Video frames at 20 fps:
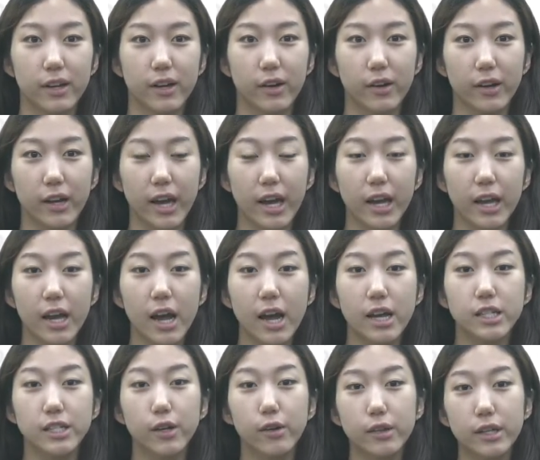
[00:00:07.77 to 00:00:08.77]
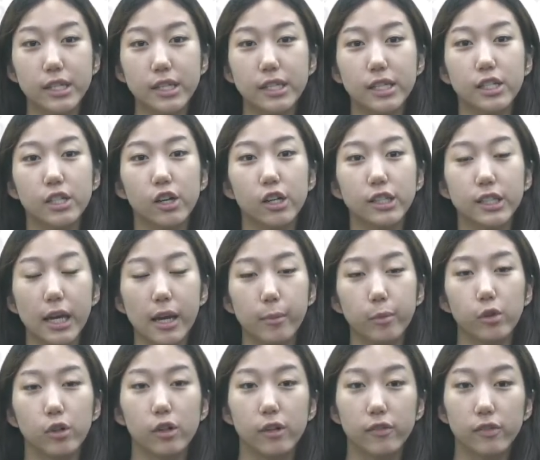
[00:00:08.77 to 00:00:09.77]
Okay, so this is our
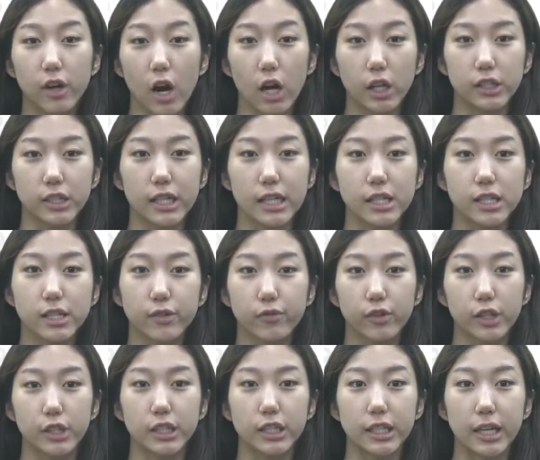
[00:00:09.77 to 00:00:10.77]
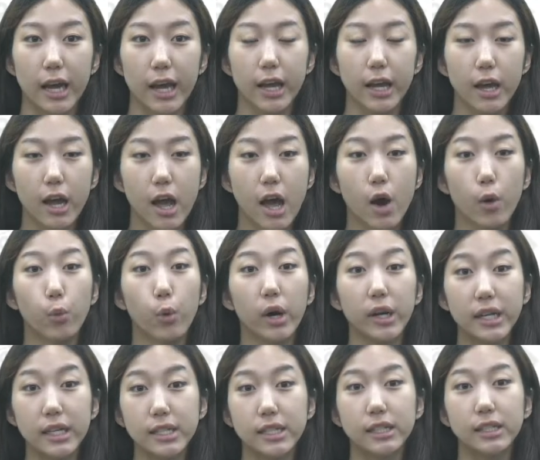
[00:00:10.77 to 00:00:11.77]
table of contents for today. What
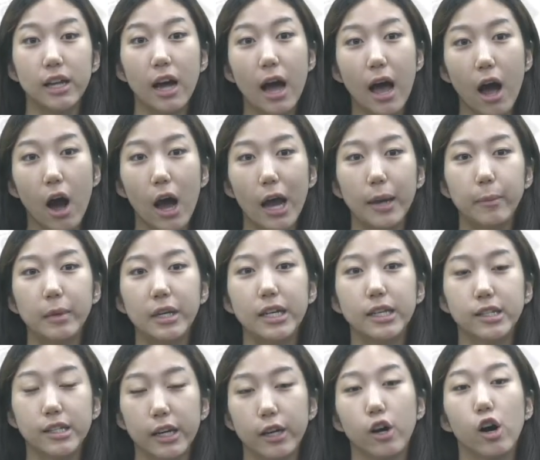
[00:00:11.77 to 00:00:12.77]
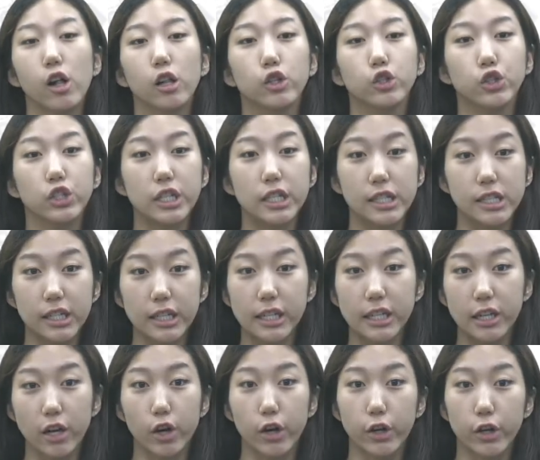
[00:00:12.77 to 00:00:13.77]
is an IB Psychology's
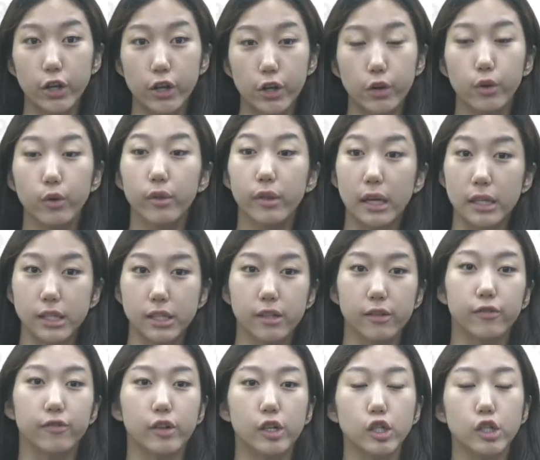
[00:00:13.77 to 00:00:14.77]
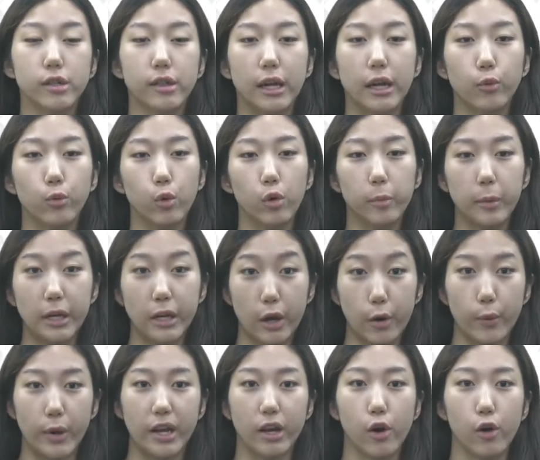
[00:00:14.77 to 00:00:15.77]
ERQ? That's the first thing we'll be
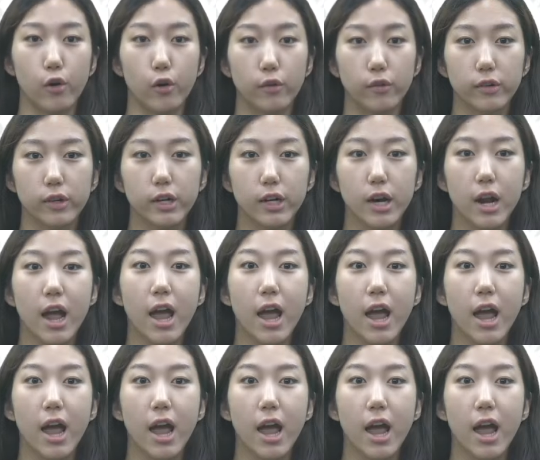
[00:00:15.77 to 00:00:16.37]
going over.